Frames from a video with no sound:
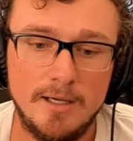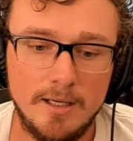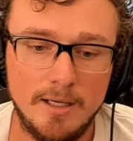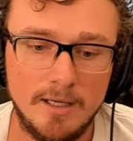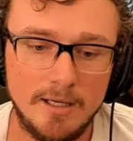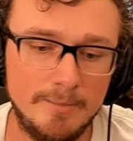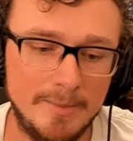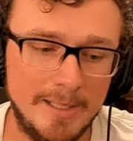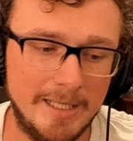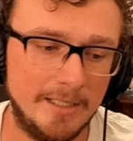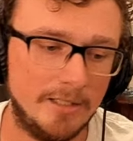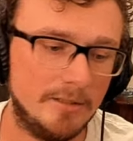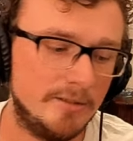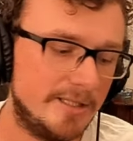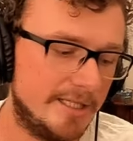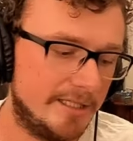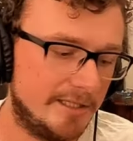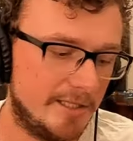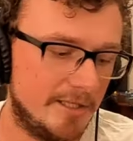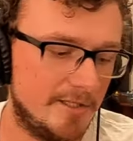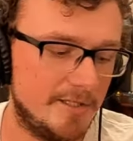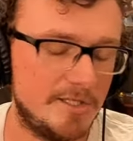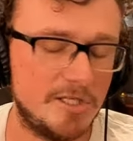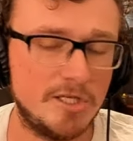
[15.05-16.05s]
Um, I know
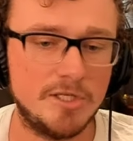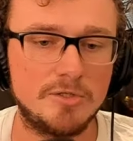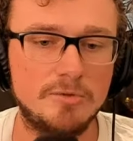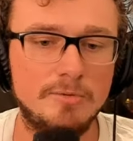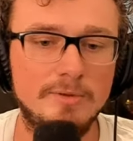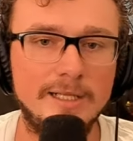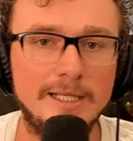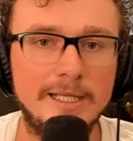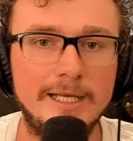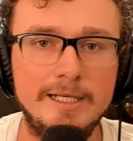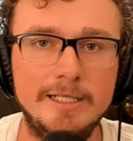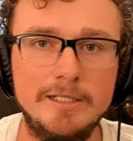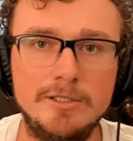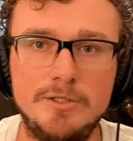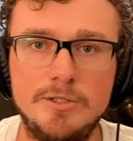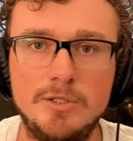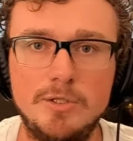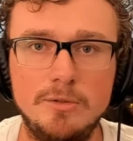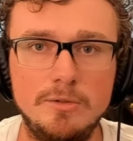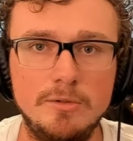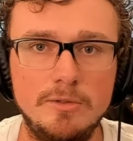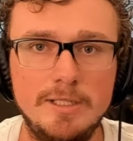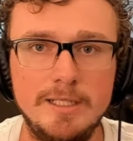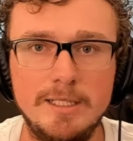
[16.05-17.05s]
that this is related
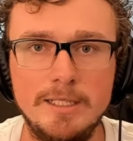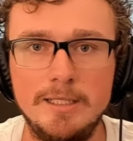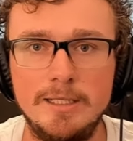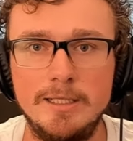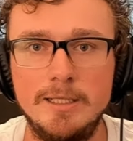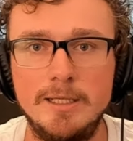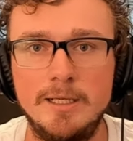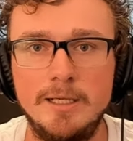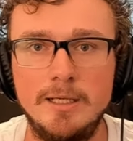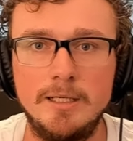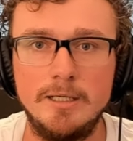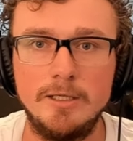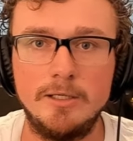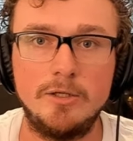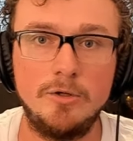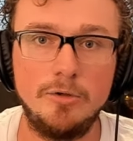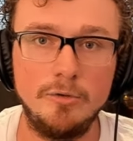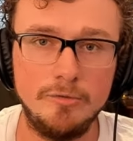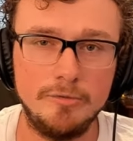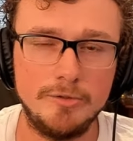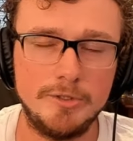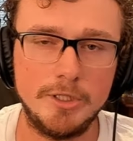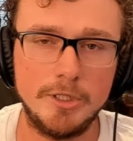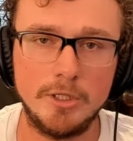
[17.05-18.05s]
to the uh,
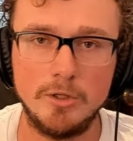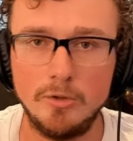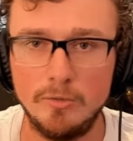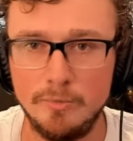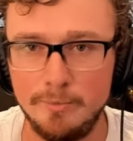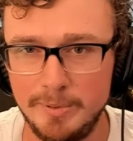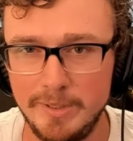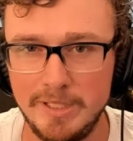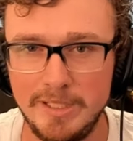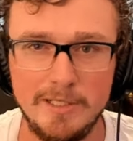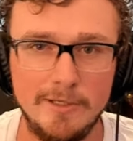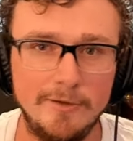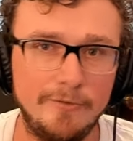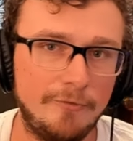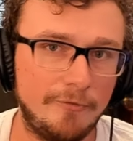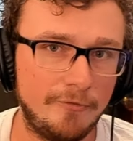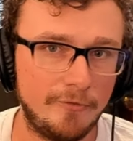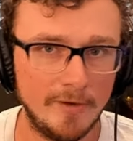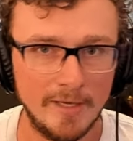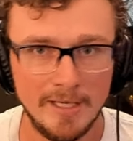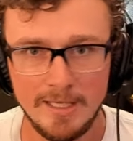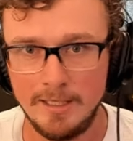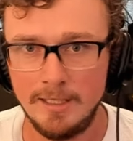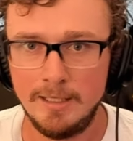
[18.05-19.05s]
Kujo beef,
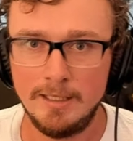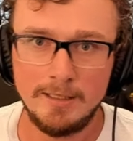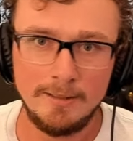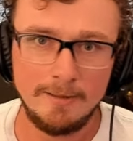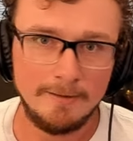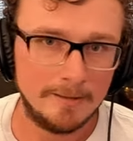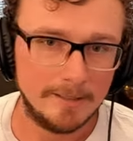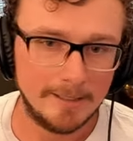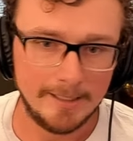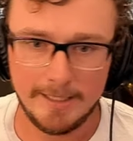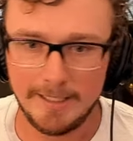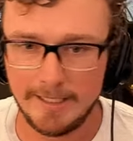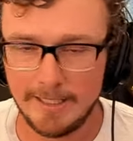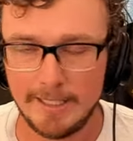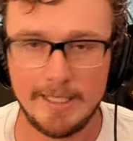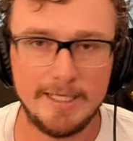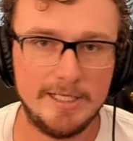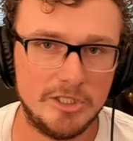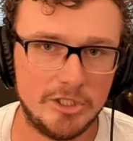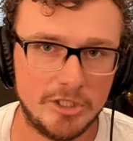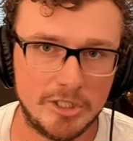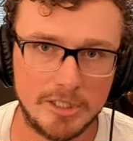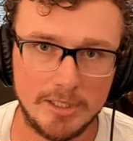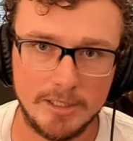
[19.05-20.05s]

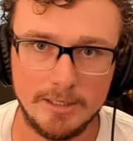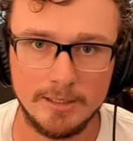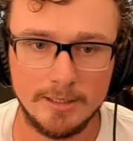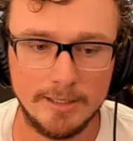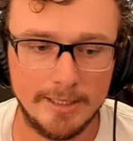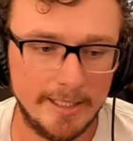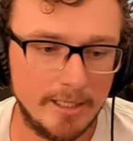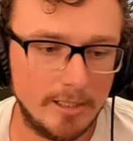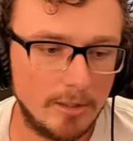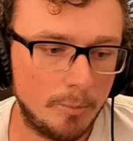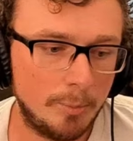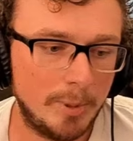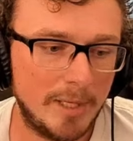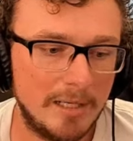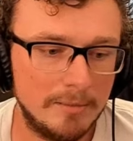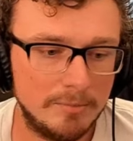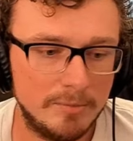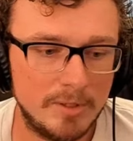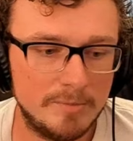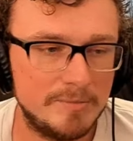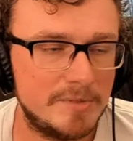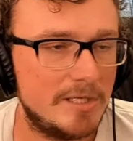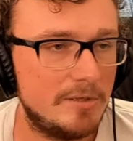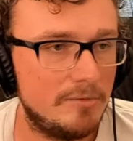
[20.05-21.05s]
litigation, legal
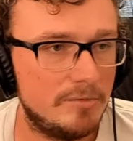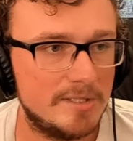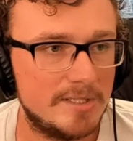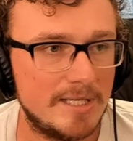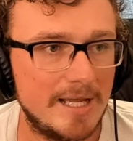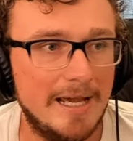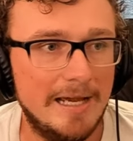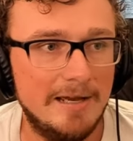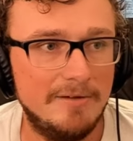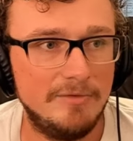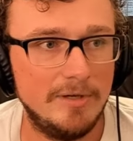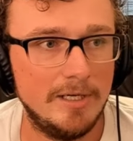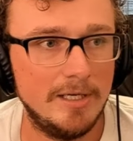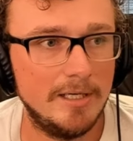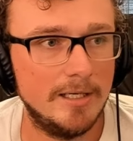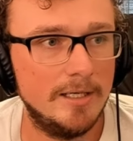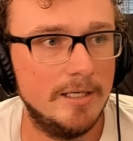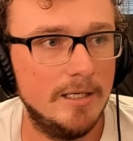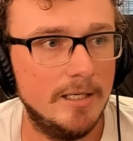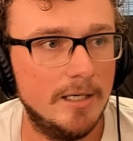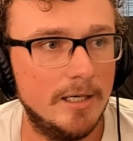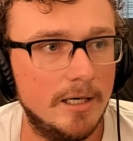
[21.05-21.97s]
problems he was having.